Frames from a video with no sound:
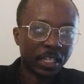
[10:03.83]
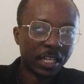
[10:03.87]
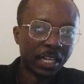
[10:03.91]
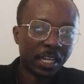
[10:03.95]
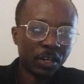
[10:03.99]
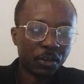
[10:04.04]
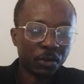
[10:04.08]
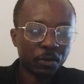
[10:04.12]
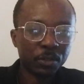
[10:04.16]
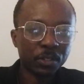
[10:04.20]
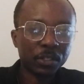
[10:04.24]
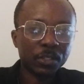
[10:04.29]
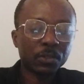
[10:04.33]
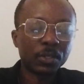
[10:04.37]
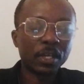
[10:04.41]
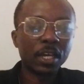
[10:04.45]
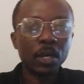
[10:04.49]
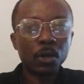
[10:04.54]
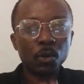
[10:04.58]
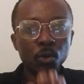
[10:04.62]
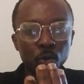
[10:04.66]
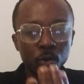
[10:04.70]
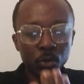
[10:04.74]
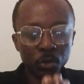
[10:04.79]
there are always
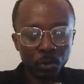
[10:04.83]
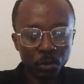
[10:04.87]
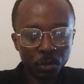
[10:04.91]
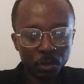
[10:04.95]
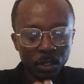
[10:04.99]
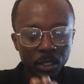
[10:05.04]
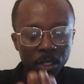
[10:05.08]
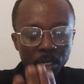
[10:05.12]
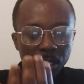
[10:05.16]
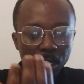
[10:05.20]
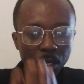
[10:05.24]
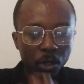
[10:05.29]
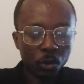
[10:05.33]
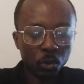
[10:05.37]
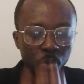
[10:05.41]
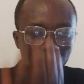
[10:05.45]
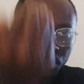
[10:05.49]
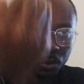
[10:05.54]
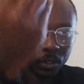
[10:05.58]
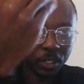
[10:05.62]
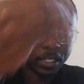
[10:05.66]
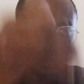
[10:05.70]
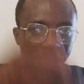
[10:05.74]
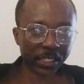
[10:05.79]
a
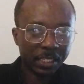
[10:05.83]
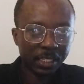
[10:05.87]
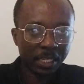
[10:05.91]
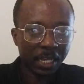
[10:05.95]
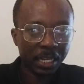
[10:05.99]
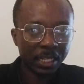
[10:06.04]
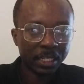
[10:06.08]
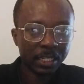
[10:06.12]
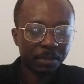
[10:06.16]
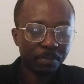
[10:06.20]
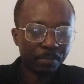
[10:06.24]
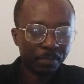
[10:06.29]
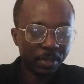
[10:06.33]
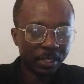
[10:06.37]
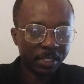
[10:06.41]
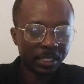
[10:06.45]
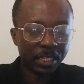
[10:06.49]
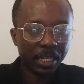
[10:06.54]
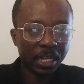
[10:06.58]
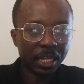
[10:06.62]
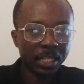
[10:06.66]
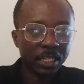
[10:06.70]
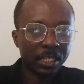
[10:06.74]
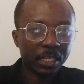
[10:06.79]
hollow inside,
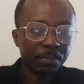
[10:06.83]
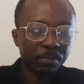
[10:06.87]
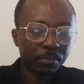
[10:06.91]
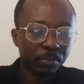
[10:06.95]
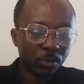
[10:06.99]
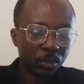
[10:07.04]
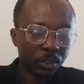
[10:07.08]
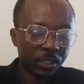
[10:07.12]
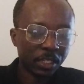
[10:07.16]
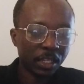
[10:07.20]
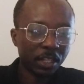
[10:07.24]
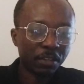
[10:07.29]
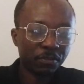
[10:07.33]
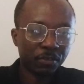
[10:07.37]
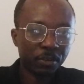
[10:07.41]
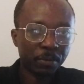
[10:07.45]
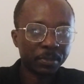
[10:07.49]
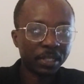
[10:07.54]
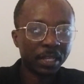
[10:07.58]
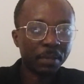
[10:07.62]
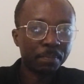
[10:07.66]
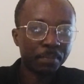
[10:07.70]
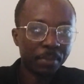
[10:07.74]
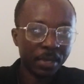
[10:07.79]
basically mostly
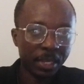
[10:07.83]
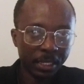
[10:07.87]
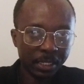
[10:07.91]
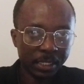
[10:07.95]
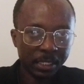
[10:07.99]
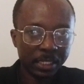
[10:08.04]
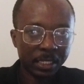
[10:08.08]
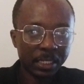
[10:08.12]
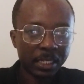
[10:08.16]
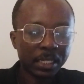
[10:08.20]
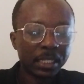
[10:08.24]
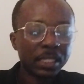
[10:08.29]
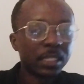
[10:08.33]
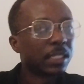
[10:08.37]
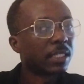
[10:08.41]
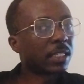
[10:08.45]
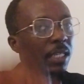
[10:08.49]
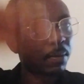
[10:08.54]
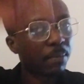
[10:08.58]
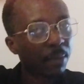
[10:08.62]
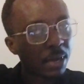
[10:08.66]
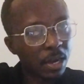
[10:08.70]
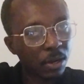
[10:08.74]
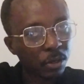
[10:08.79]
from the base.
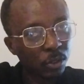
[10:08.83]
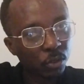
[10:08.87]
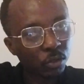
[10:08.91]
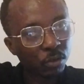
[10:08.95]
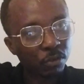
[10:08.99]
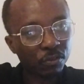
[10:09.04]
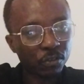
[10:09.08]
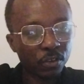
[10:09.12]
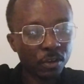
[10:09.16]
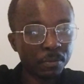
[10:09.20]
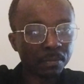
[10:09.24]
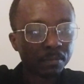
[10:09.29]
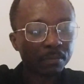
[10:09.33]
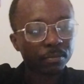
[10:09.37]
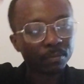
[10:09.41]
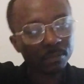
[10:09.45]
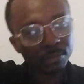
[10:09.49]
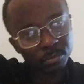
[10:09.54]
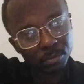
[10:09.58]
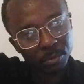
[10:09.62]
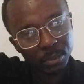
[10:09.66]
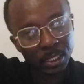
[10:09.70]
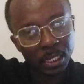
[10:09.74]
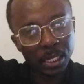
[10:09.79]
Some are also from
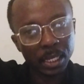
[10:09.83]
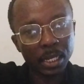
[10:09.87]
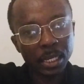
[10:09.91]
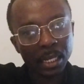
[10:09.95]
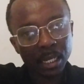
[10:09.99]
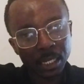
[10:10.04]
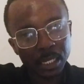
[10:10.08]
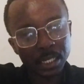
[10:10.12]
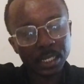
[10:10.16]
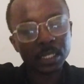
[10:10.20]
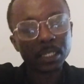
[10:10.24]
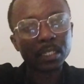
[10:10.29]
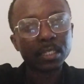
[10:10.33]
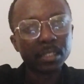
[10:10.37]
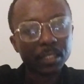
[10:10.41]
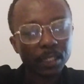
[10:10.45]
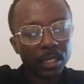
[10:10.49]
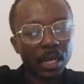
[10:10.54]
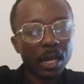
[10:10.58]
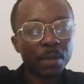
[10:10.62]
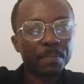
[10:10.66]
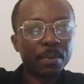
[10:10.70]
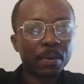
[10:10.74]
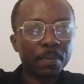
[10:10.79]
the
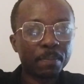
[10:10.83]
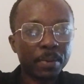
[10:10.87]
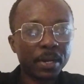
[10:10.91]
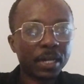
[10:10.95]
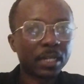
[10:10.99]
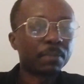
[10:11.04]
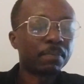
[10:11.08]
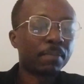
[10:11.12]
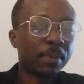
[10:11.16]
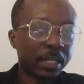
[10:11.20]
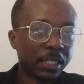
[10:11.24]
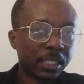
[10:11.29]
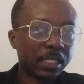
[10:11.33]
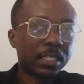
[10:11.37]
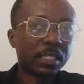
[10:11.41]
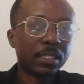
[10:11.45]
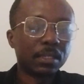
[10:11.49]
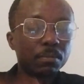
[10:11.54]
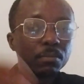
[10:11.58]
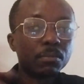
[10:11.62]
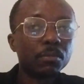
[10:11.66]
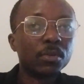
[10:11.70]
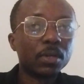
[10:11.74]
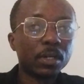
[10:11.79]
upper part, but
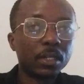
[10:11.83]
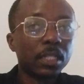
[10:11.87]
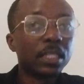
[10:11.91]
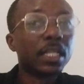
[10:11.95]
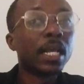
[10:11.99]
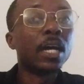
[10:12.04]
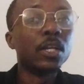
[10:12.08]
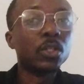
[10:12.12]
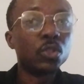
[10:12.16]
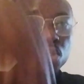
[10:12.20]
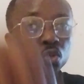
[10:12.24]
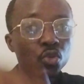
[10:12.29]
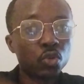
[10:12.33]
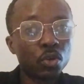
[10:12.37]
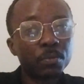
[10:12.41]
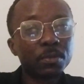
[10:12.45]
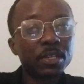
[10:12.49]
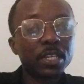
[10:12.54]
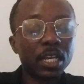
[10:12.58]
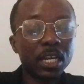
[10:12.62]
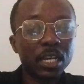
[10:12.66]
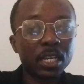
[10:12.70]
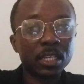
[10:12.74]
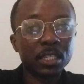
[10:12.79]
the dukrum
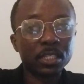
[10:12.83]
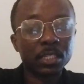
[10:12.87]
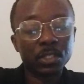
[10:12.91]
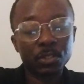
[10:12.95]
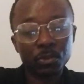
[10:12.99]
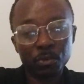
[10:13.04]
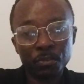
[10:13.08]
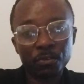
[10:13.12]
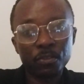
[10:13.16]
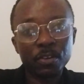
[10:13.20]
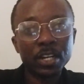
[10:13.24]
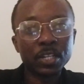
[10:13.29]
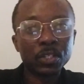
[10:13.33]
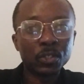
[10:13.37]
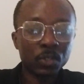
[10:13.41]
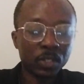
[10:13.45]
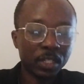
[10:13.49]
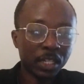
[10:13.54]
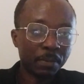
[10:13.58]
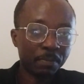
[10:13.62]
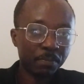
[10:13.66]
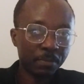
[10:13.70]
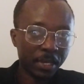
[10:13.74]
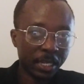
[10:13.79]
here is referring to
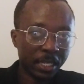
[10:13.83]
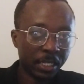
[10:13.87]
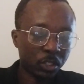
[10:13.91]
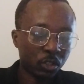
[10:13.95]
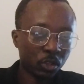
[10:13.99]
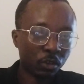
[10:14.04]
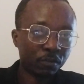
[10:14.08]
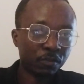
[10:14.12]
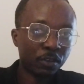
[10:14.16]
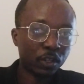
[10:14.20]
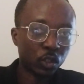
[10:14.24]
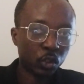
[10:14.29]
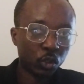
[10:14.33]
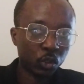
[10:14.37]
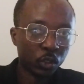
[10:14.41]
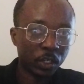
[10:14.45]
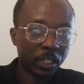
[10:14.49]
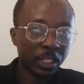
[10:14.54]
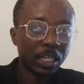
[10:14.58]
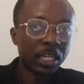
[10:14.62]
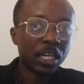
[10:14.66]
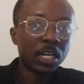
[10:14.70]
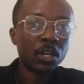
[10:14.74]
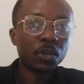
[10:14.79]
the base of a
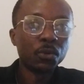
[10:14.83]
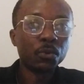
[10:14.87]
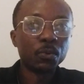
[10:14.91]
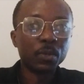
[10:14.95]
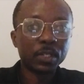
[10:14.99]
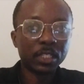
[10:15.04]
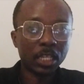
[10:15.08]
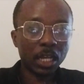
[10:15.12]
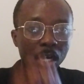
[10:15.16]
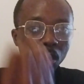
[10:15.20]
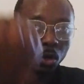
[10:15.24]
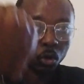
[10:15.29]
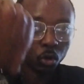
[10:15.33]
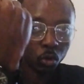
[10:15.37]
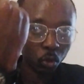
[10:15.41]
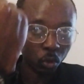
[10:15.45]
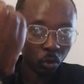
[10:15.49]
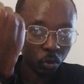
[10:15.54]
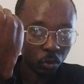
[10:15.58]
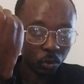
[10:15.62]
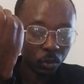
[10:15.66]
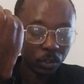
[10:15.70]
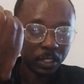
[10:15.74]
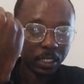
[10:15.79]
tree with a
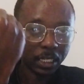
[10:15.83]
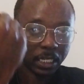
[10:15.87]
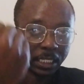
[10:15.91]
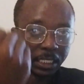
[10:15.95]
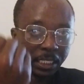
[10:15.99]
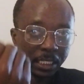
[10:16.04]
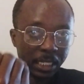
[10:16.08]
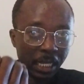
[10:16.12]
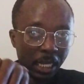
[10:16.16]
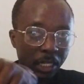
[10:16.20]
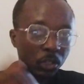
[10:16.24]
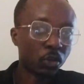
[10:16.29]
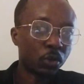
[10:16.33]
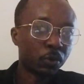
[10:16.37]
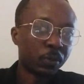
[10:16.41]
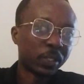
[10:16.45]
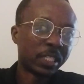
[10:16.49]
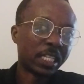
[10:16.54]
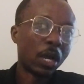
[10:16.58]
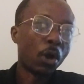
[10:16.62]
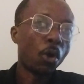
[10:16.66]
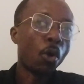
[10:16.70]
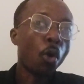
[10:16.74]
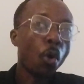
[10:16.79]
hollow inside or
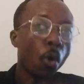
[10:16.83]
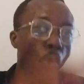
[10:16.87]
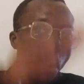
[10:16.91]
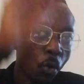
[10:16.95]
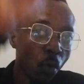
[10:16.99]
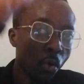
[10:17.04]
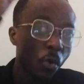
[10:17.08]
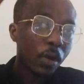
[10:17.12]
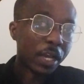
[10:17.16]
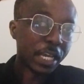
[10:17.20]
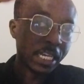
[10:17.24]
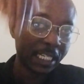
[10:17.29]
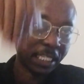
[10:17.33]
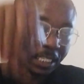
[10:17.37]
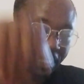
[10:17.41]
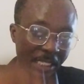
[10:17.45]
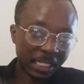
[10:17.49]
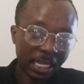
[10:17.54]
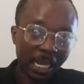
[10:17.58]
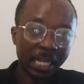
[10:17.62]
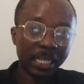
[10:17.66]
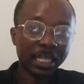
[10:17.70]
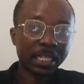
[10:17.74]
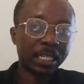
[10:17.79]
with a hole
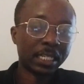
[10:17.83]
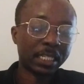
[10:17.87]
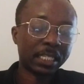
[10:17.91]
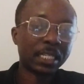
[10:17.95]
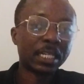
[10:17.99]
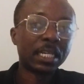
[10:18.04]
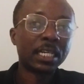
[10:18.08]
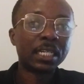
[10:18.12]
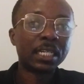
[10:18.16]
inside it.